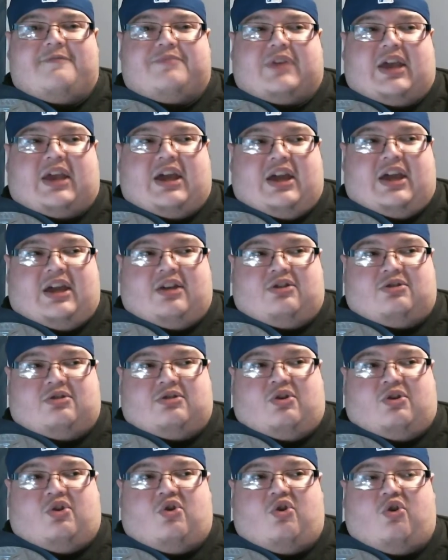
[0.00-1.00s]
And
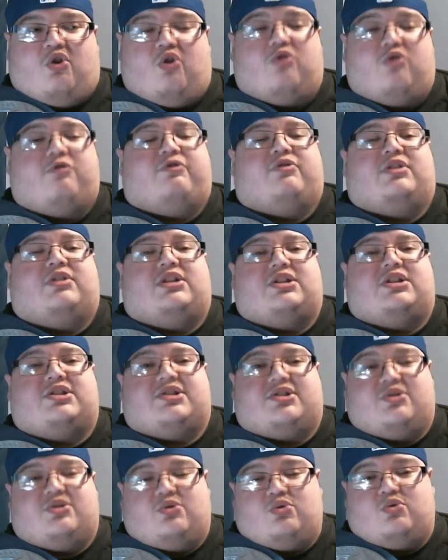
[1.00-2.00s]
hopefully
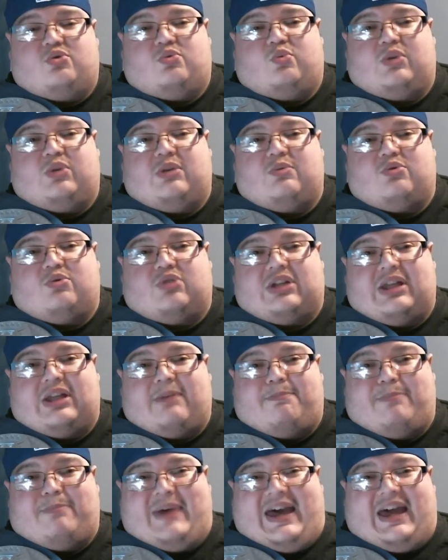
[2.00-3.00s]
soon we will
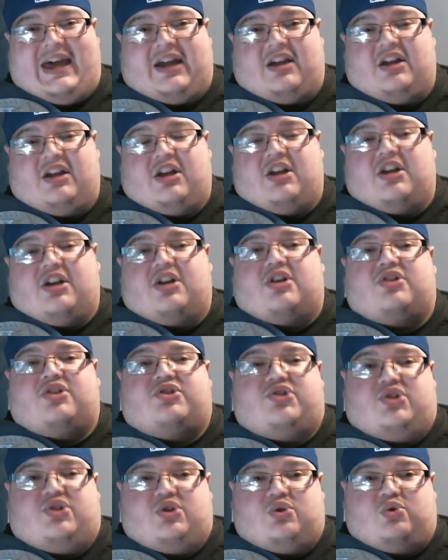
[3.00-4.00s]
get back
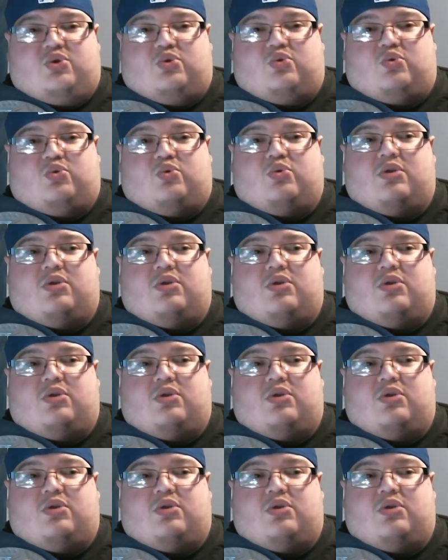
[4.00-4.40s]
to